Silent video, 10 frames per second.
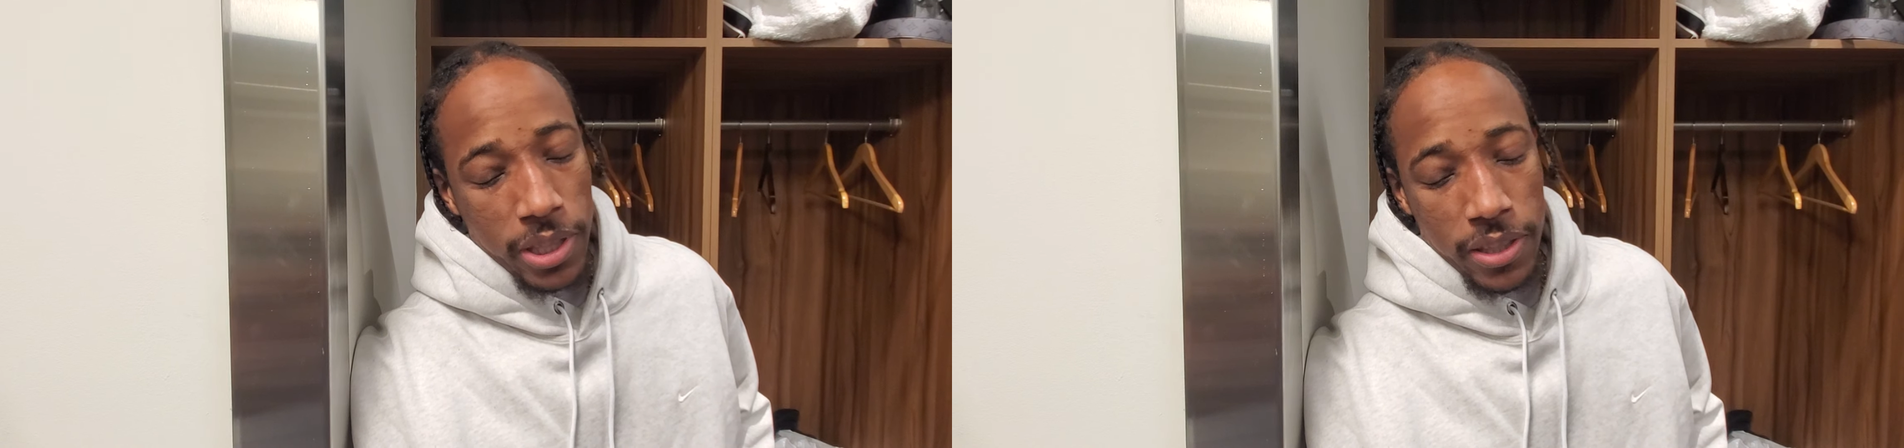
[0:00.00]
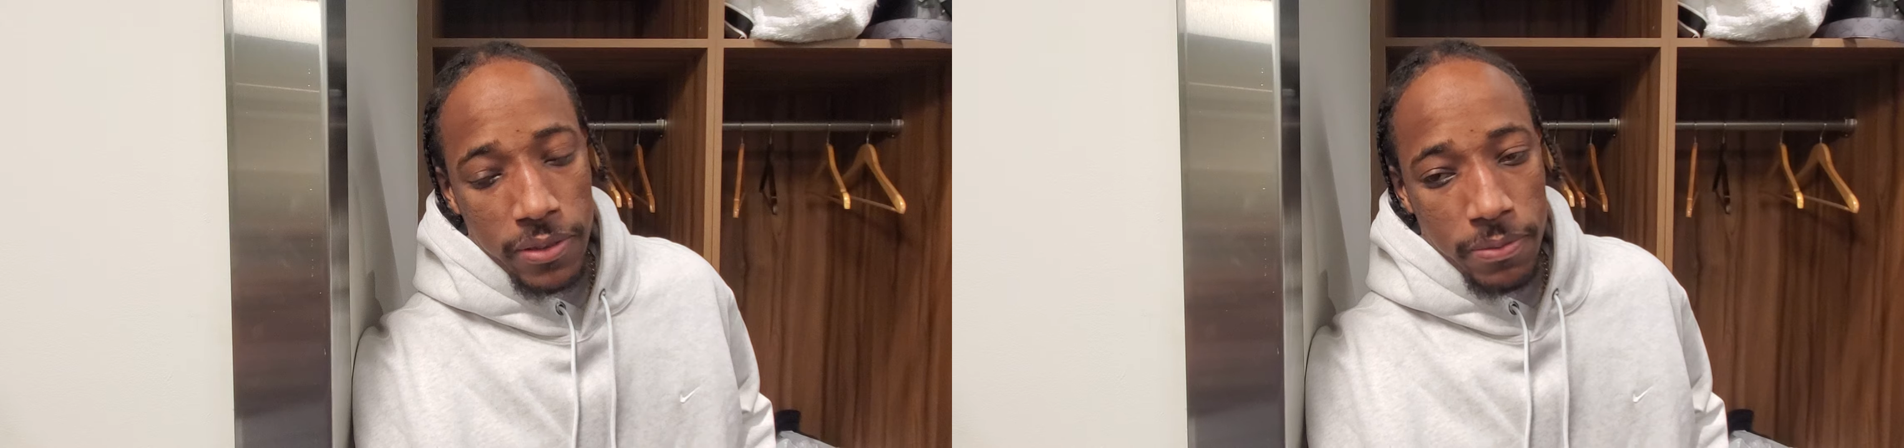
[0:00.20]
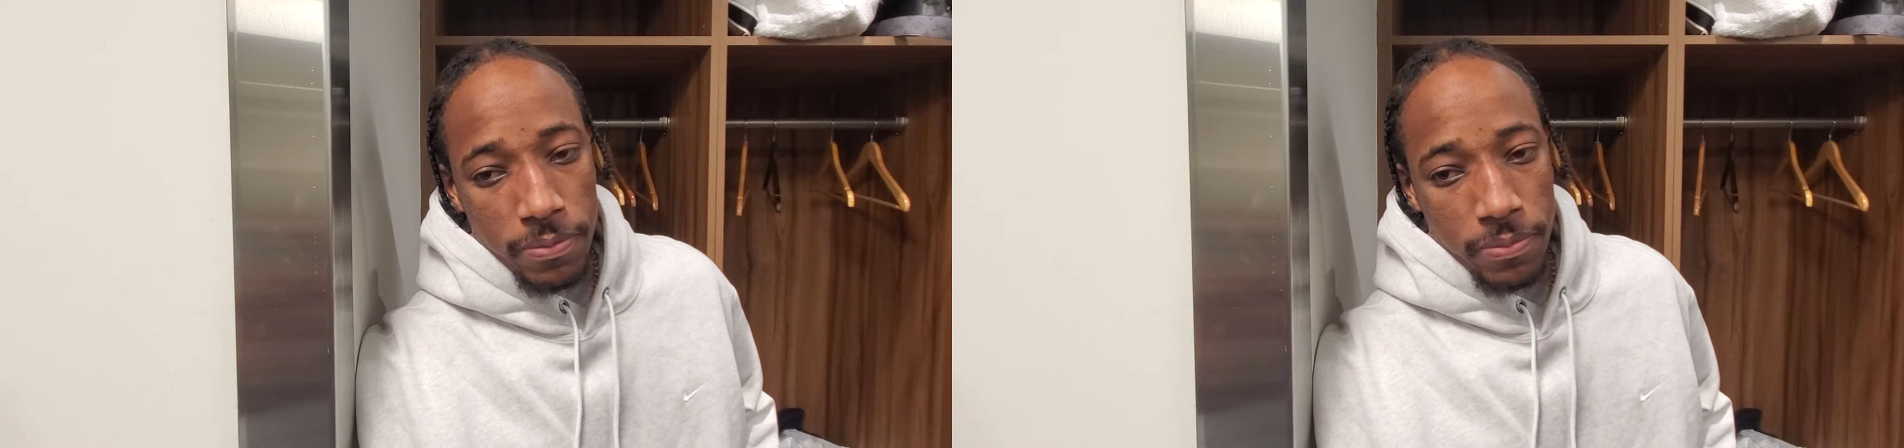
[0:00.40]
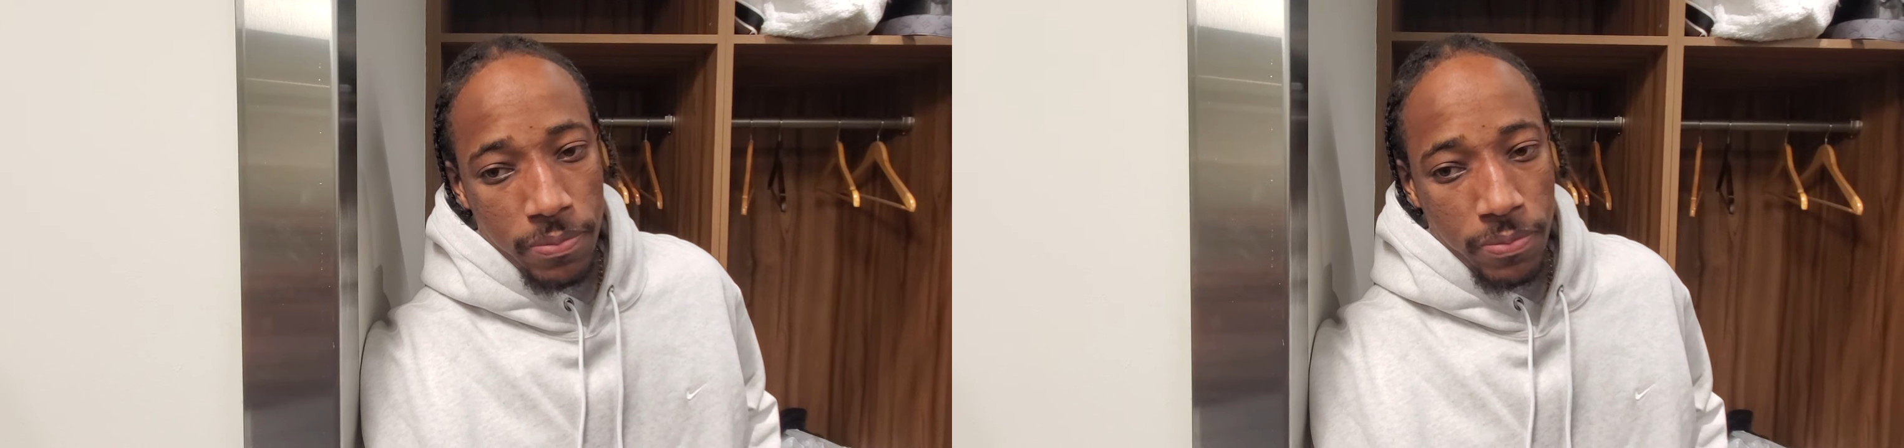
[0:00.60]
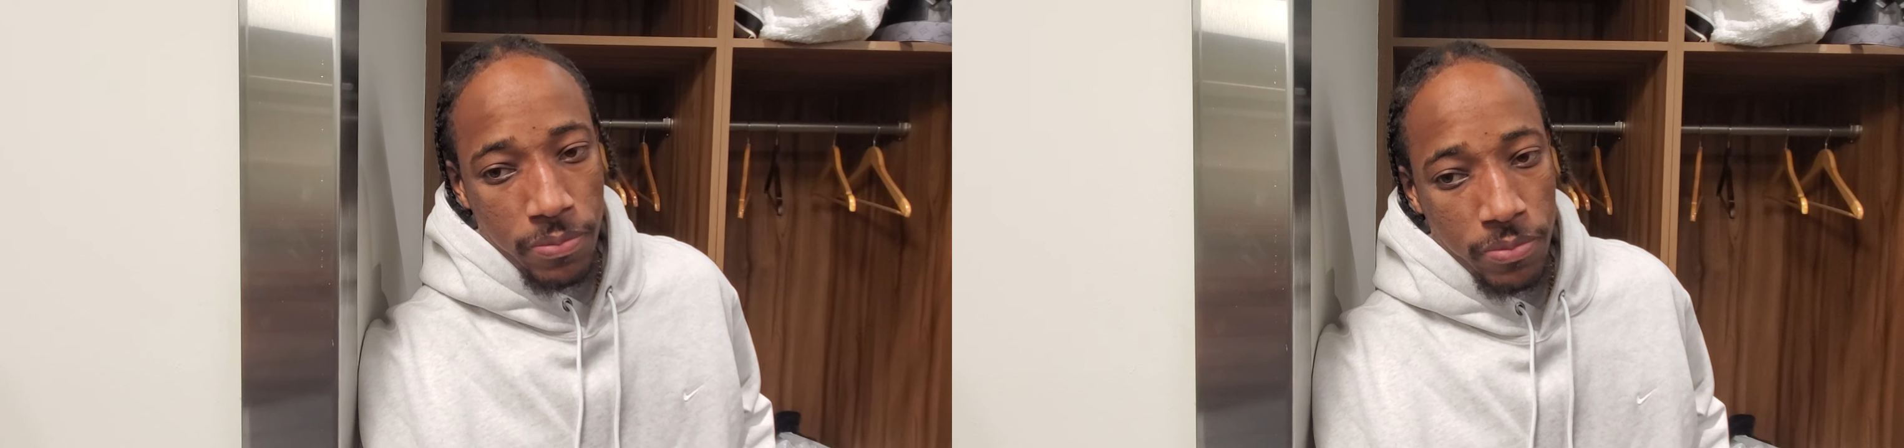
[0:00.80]
did.
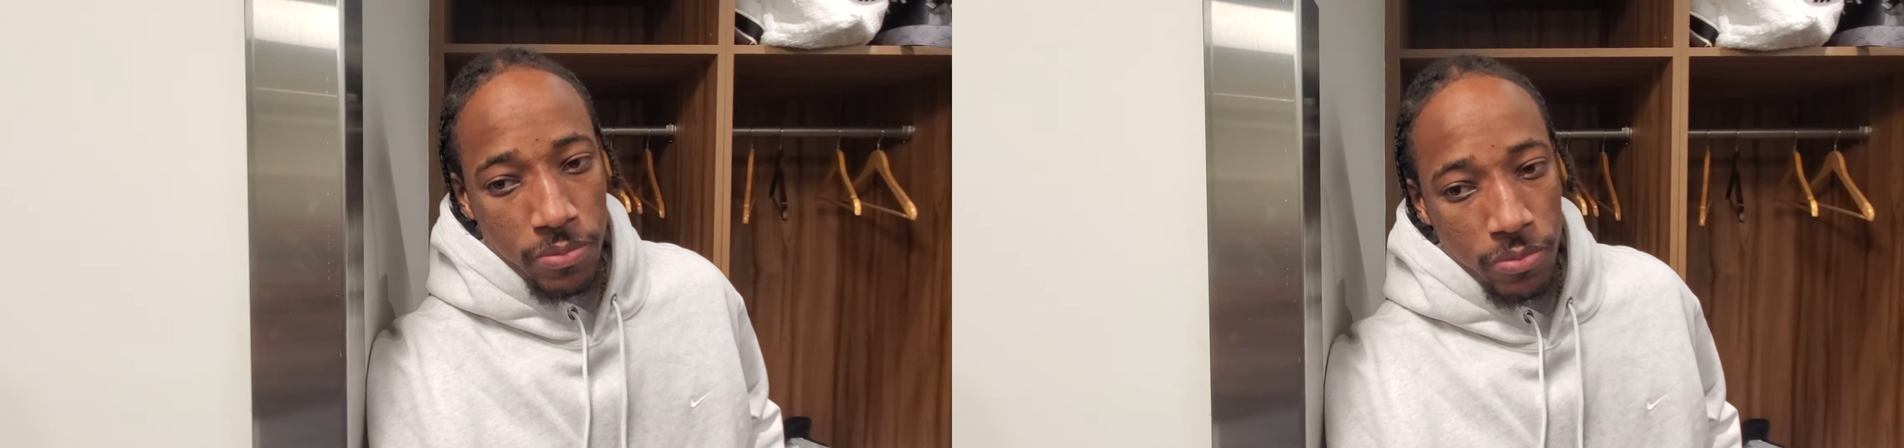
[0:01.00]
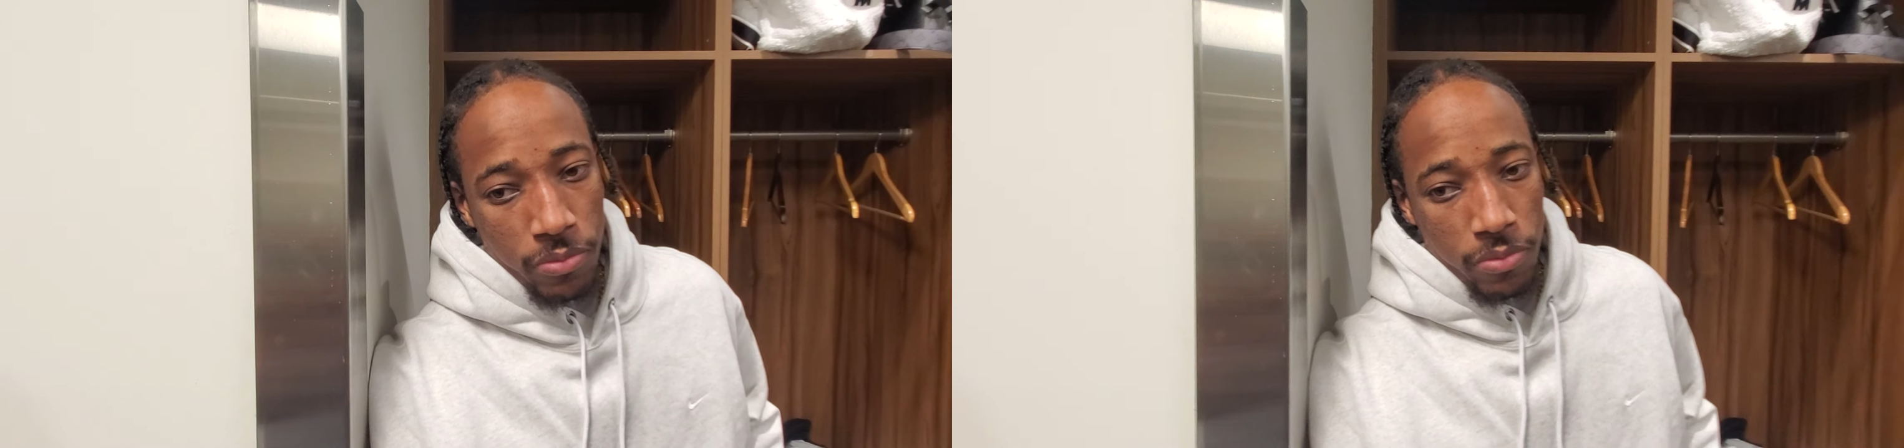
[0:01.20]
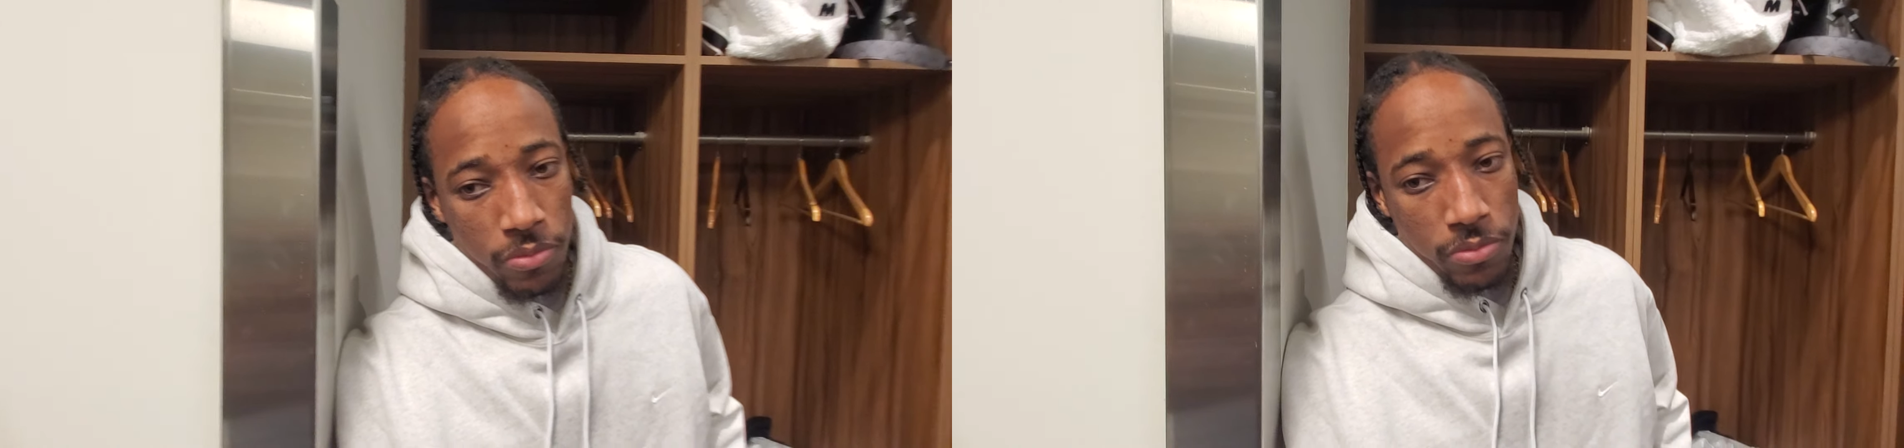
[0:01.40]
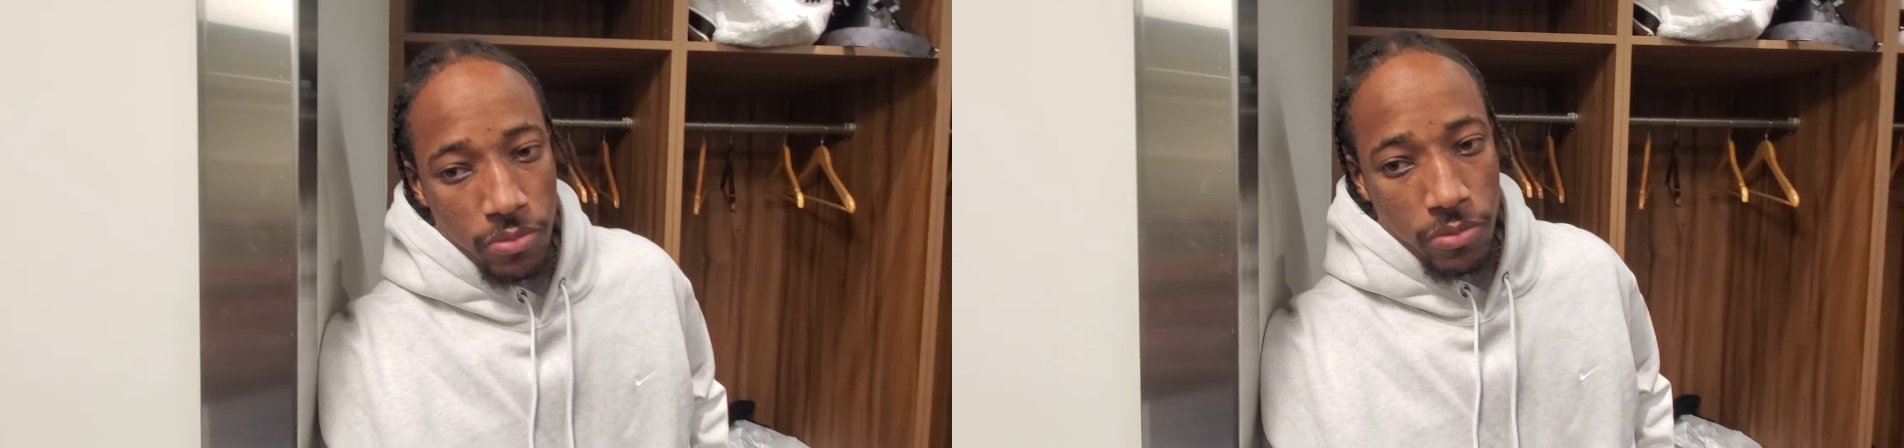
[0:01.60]
Also, uh, you guys